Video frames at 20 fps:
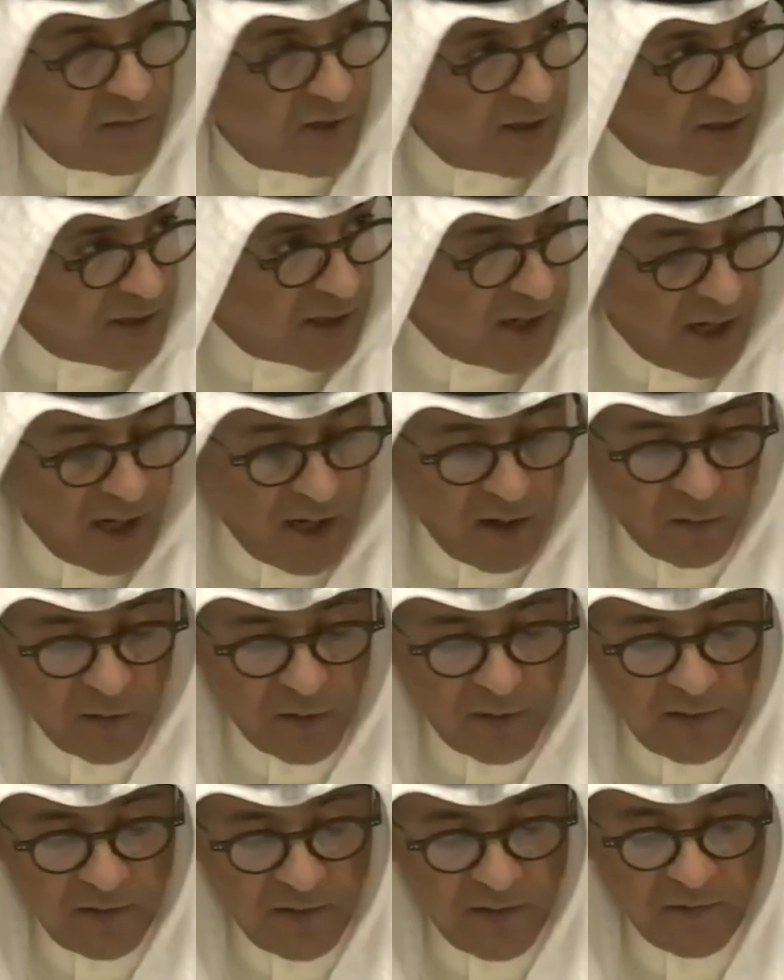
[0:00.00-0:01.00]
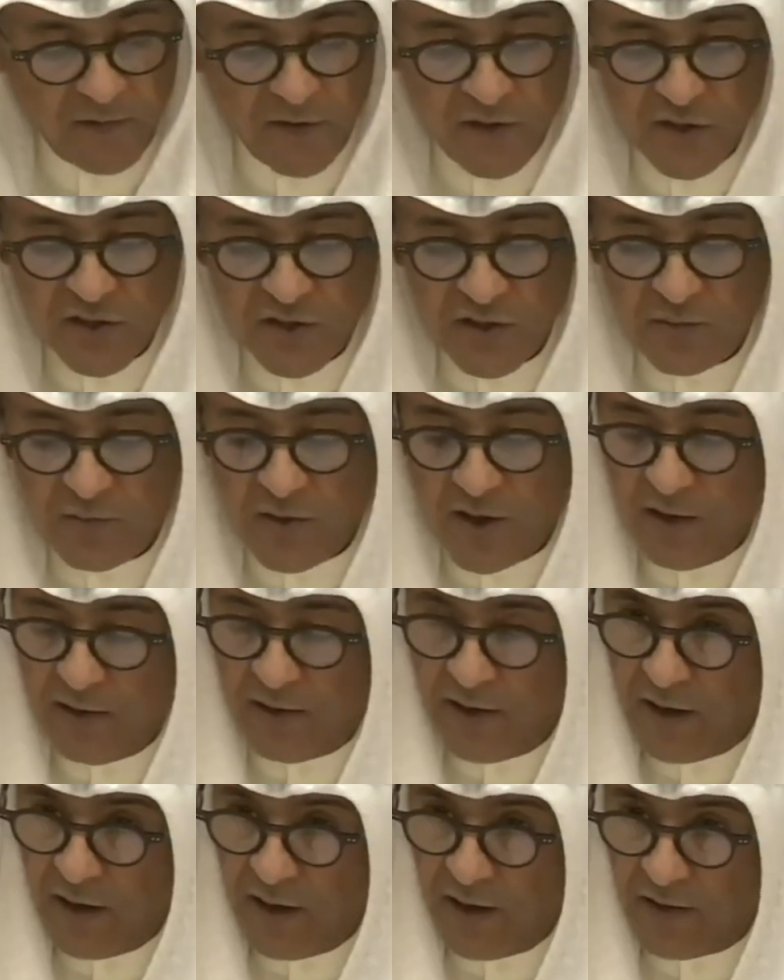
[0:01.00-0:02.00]
Dear ministers, today
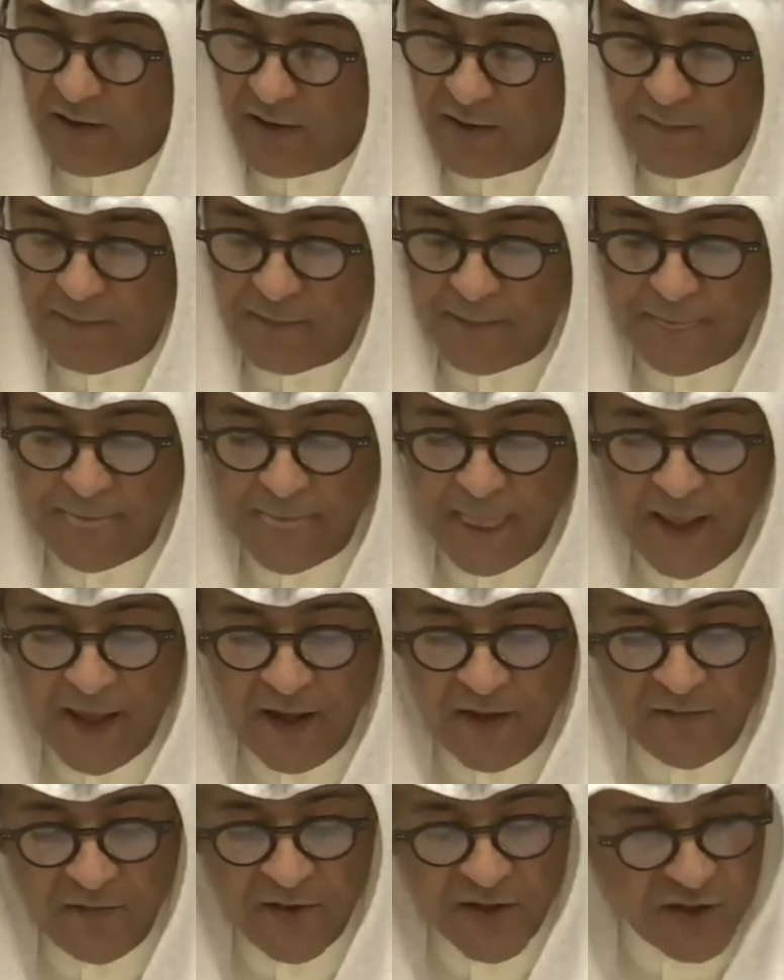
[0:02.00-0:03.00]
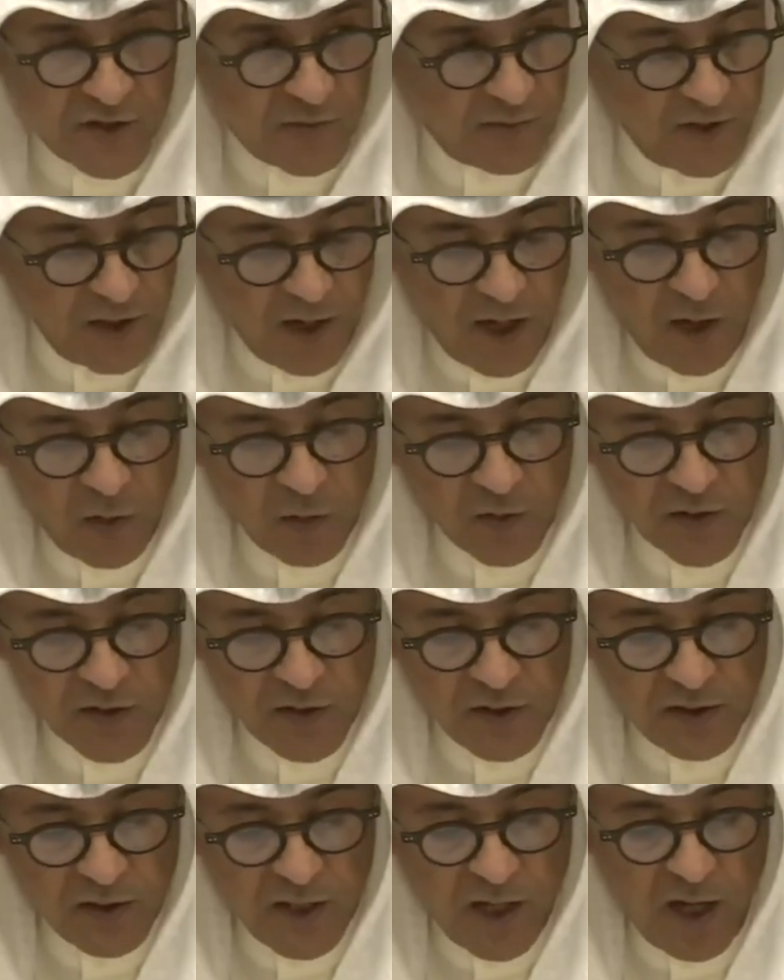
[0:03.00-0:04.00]
we are not talking about
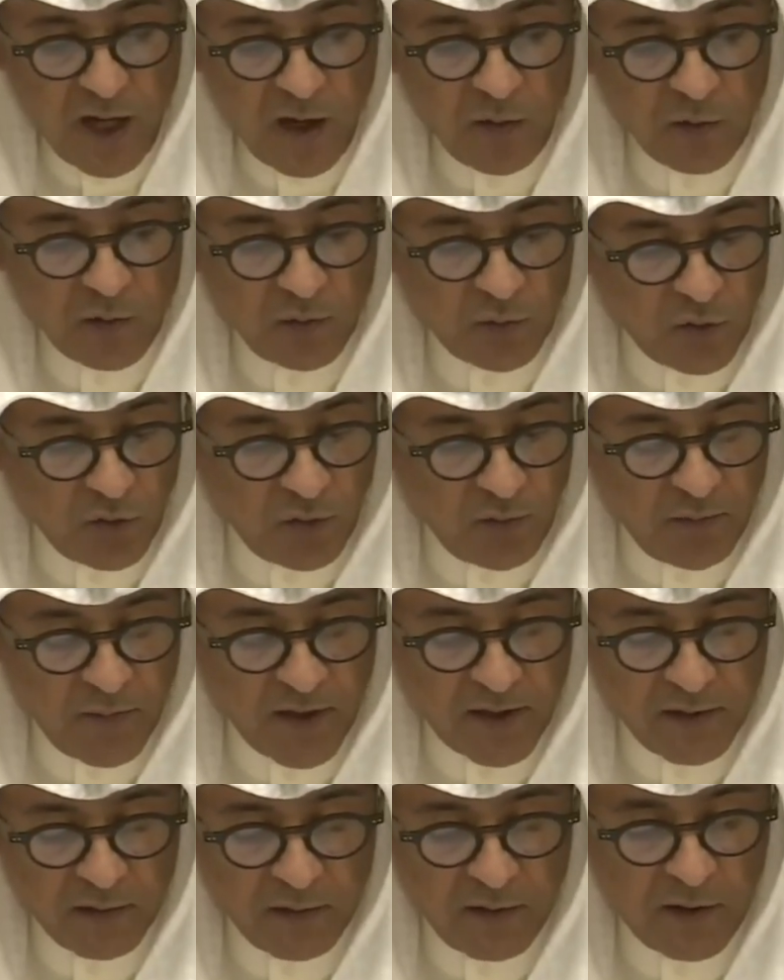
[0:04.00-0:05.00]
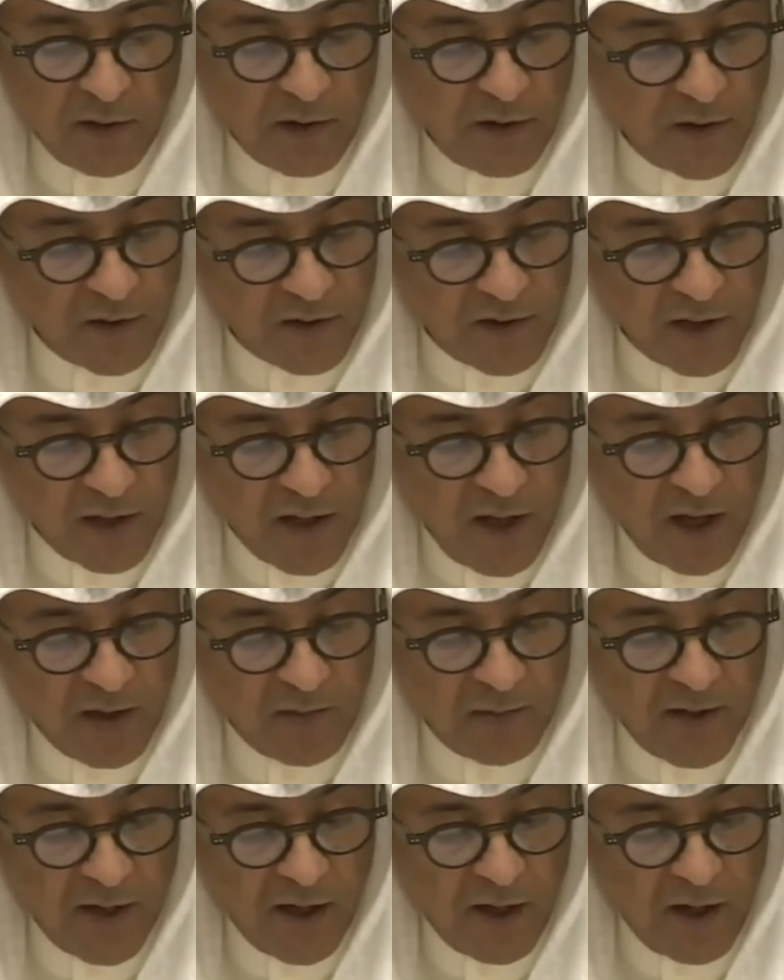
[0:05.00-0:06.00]
some concrete fields of
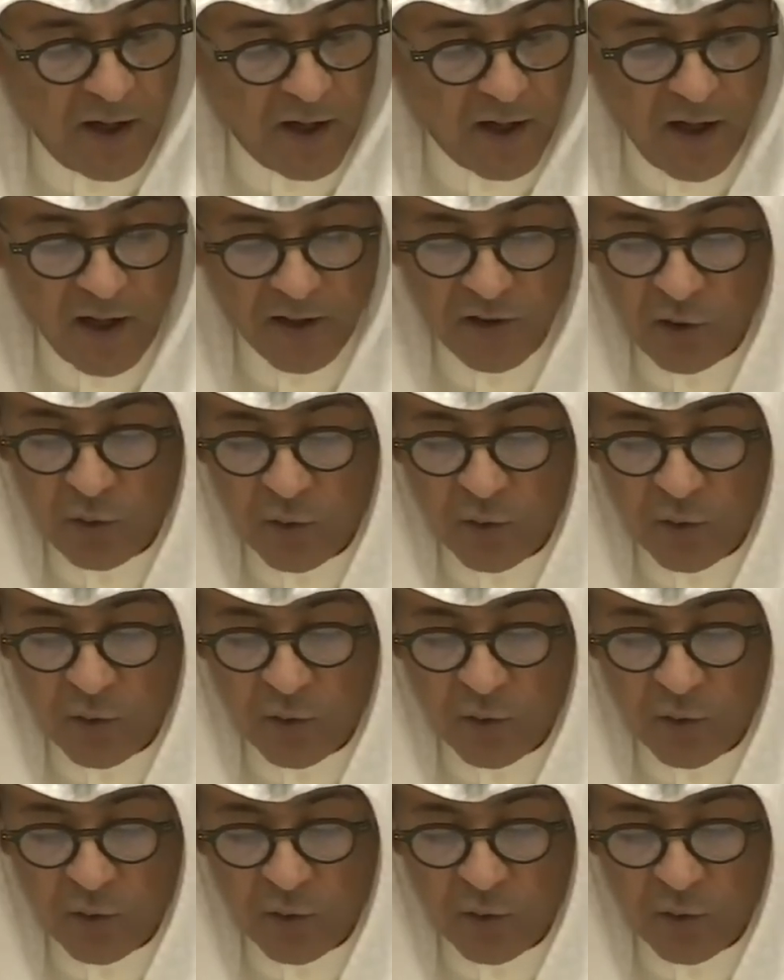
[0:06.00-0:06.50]
cooperation.